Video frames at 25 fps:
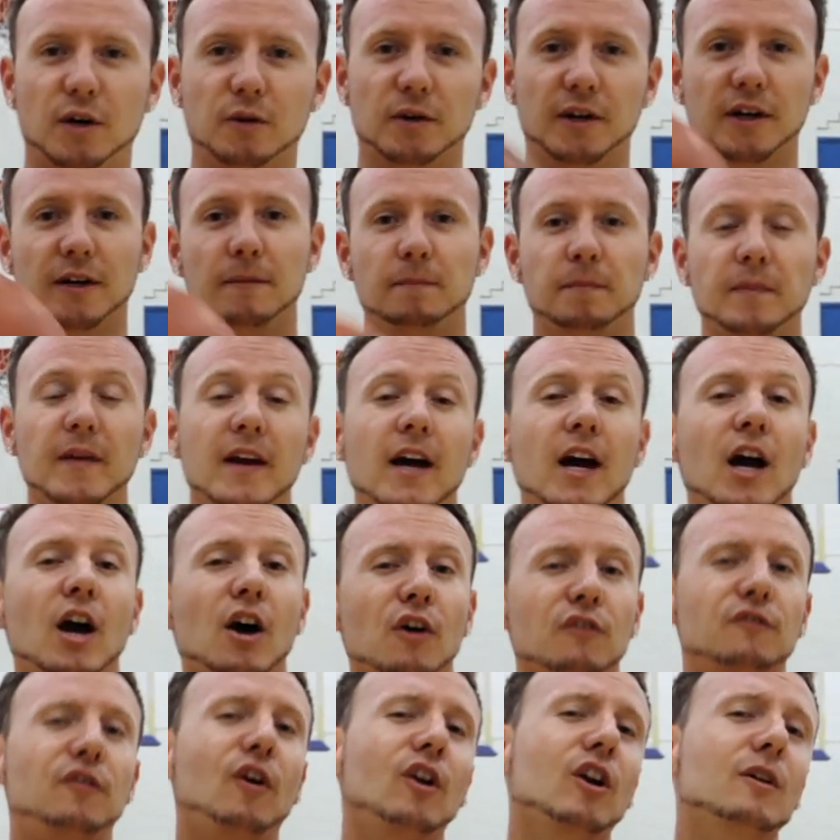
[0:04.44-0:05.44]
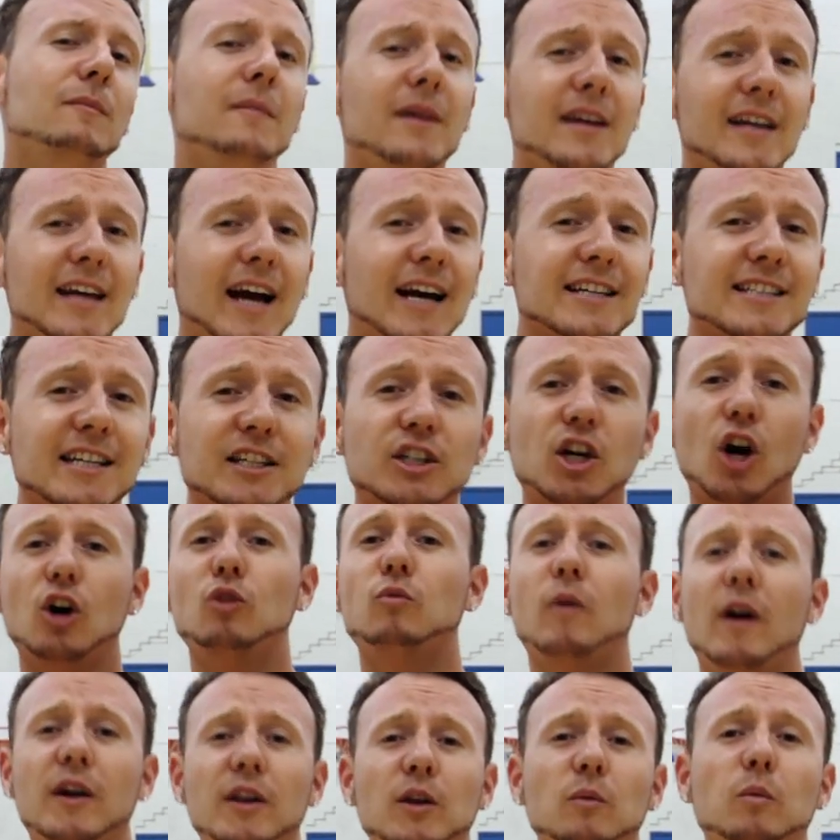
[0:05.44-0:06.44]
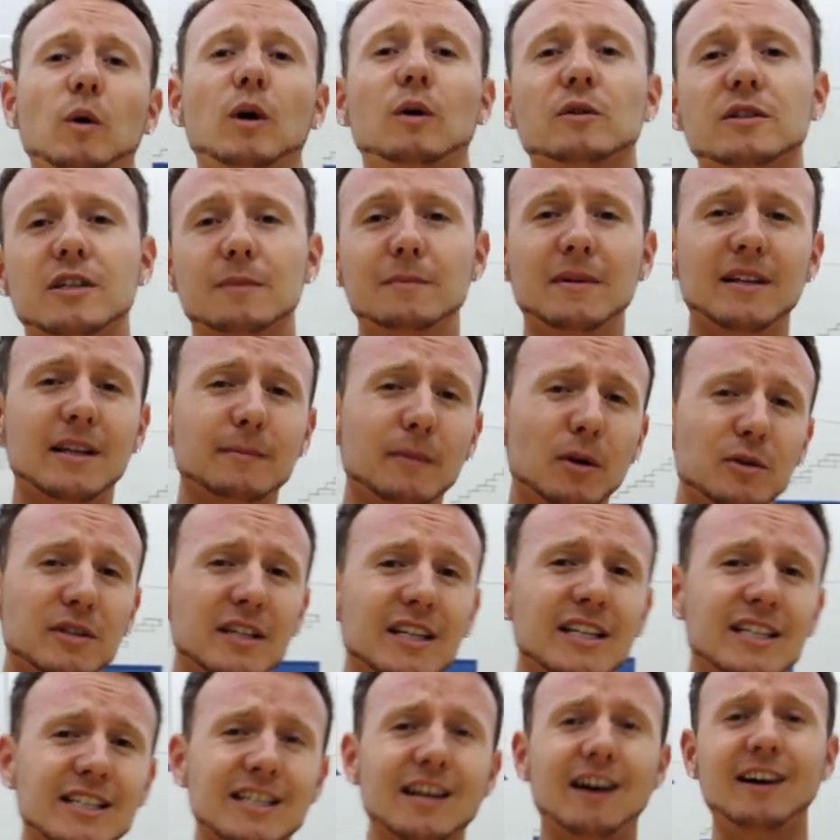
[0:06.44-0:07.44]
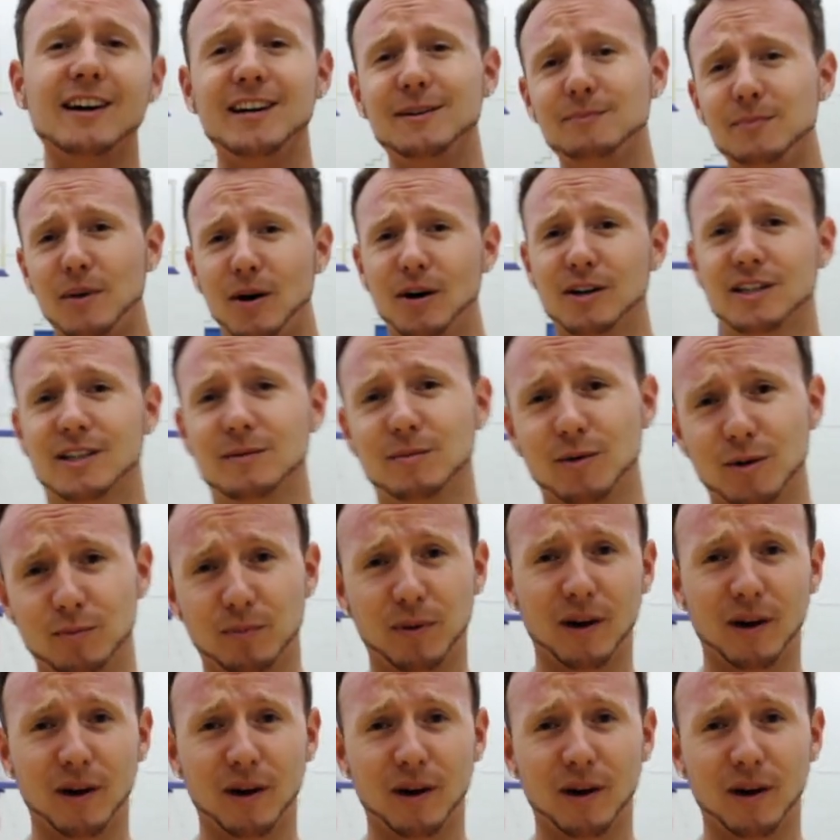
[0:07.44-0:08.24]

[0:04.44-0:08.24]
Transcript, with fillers: holder. Follow me as I go around the world to meet the most exciting basketball